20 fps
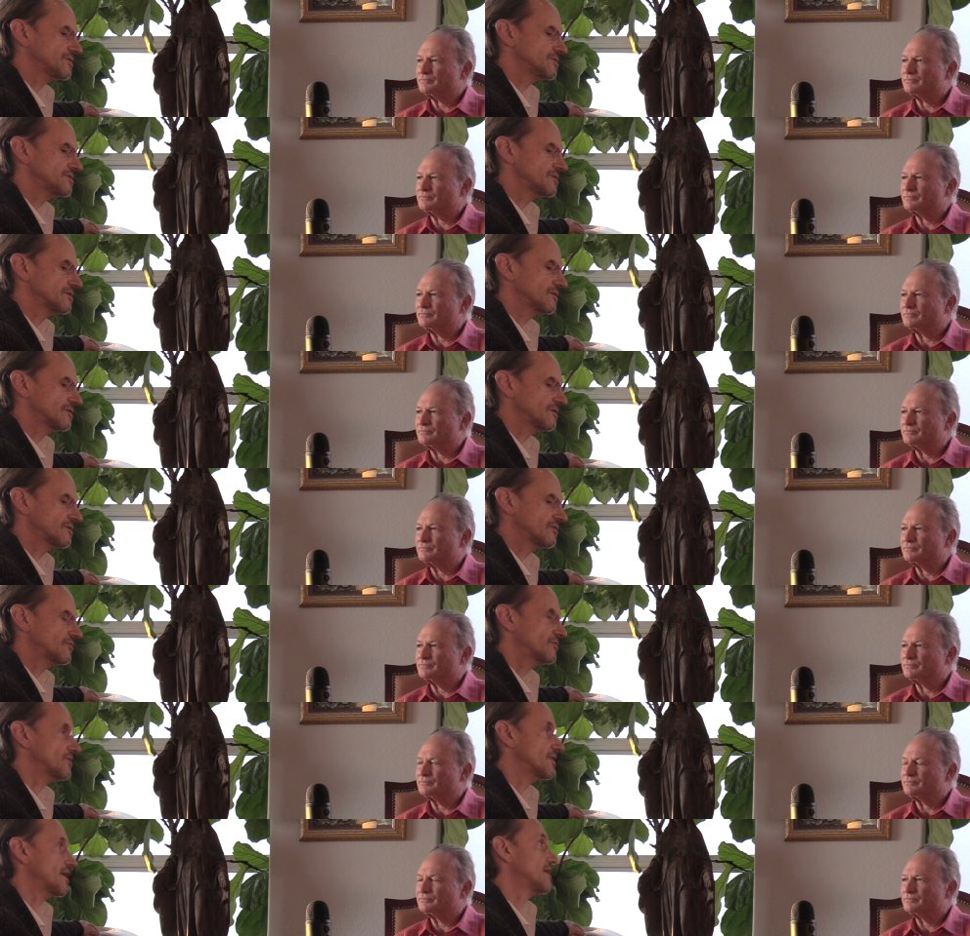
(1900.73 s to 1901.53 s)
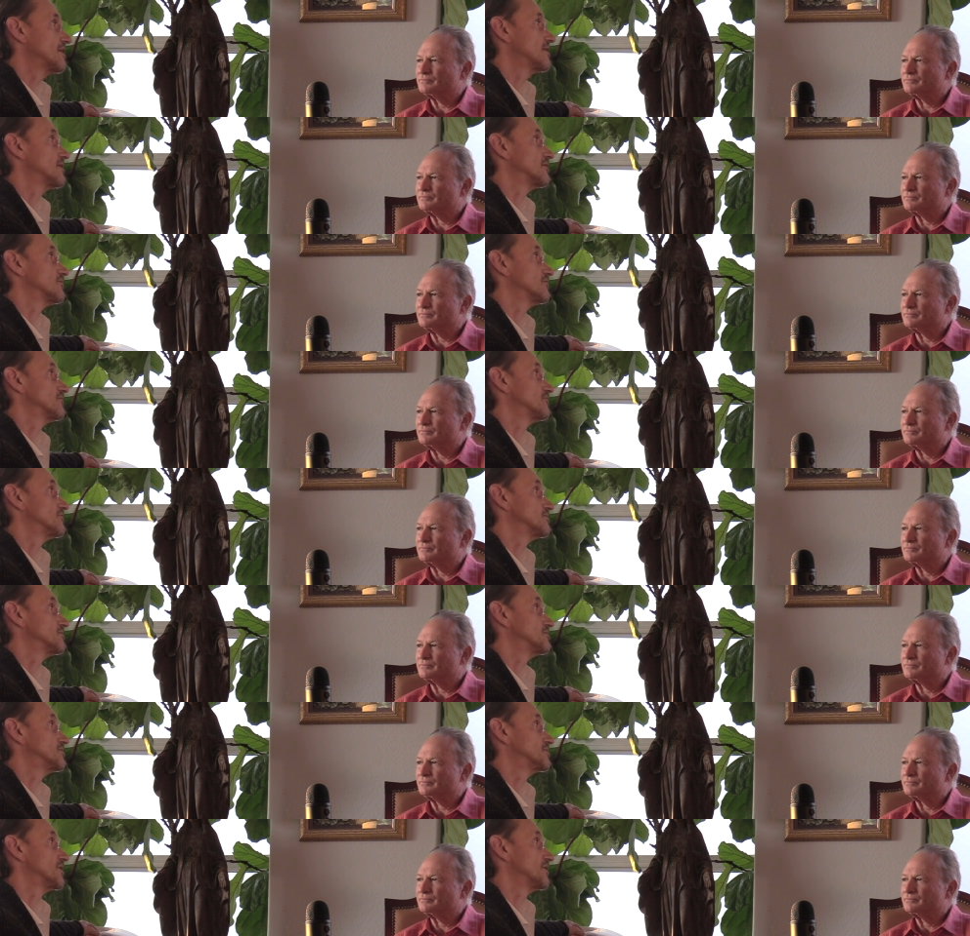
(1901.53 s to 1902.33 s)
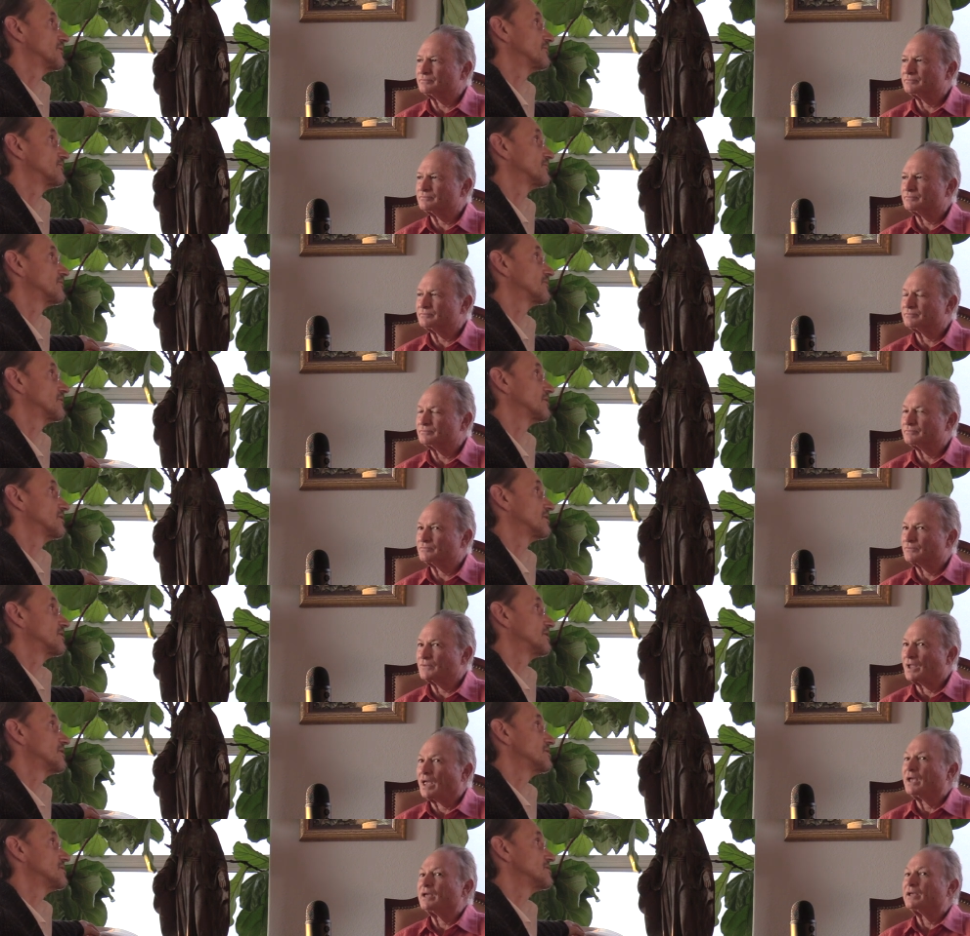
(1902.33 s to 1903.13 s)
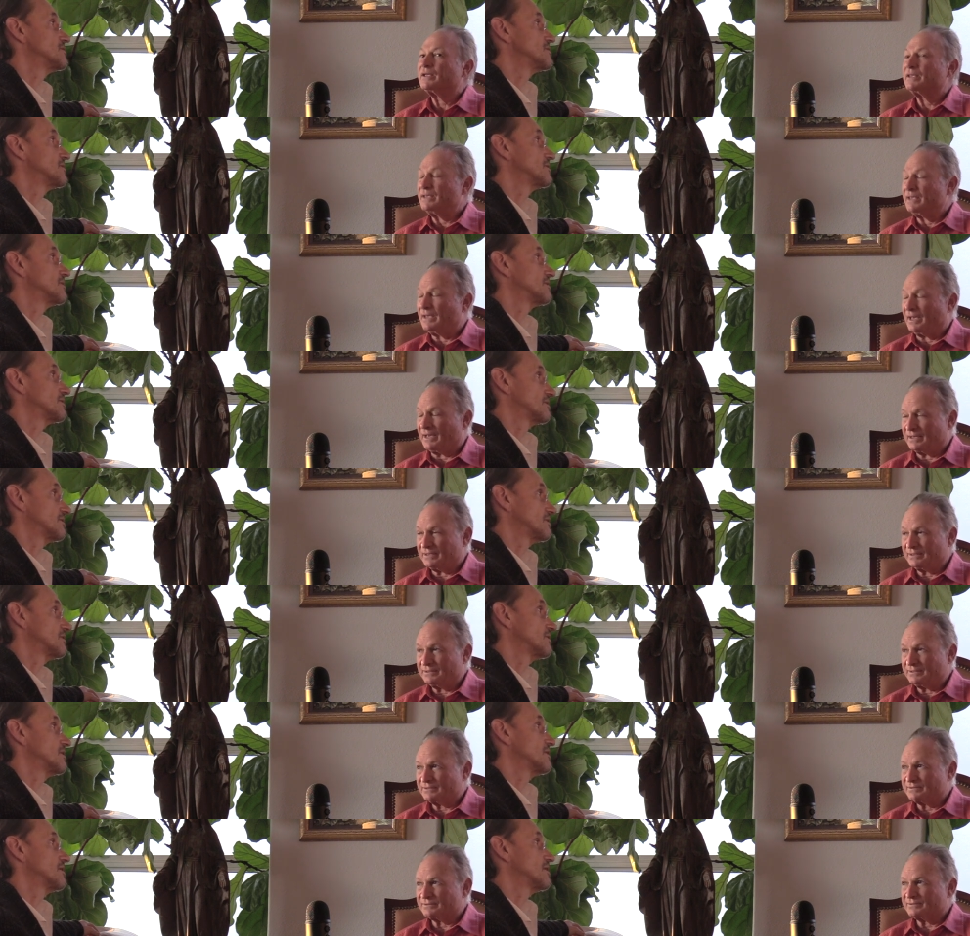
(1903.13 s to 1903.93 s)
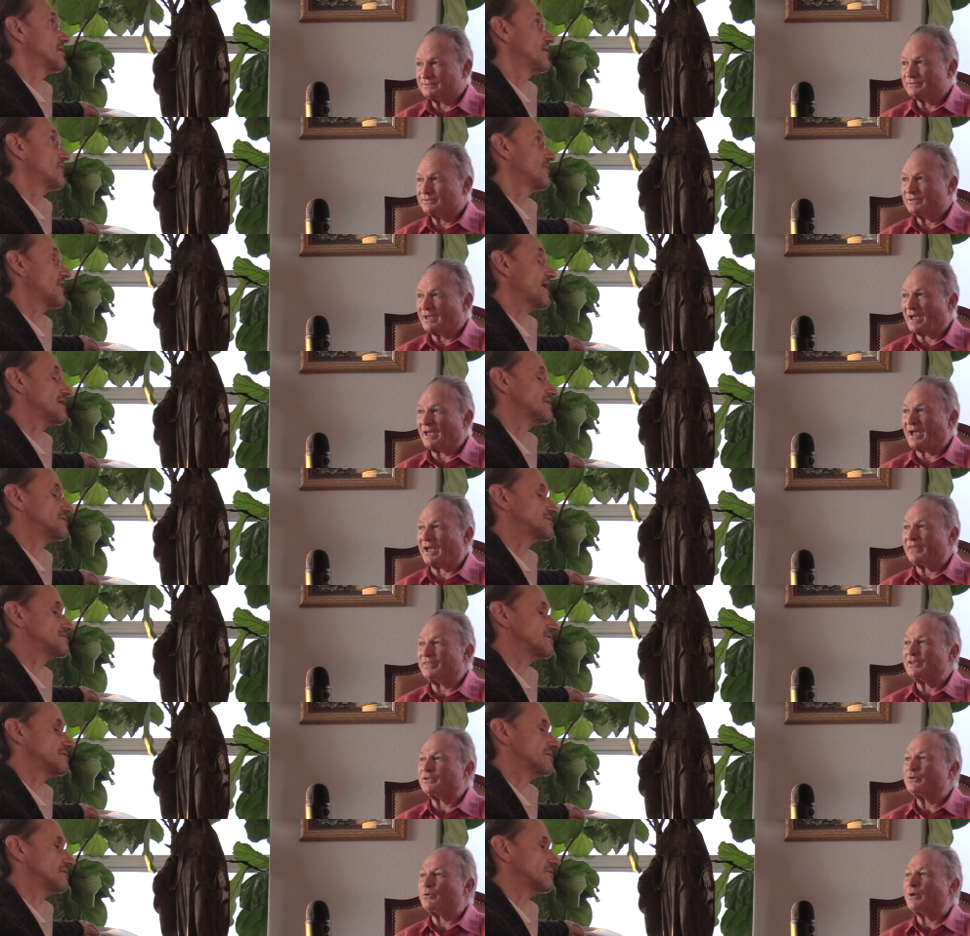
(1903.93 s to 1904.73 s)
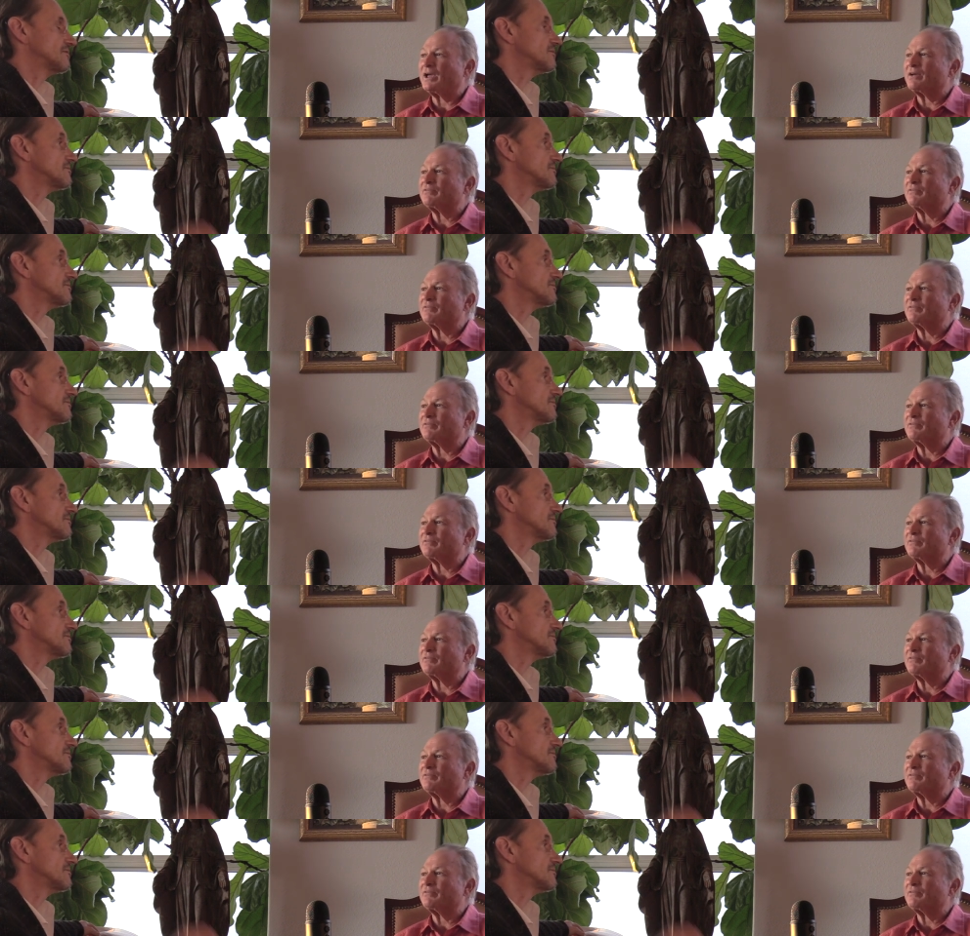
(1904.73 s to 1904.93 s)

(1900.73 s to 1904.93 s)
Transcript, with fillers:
Speaker 1: at creating the future.
Speaker 2: Yes. I think you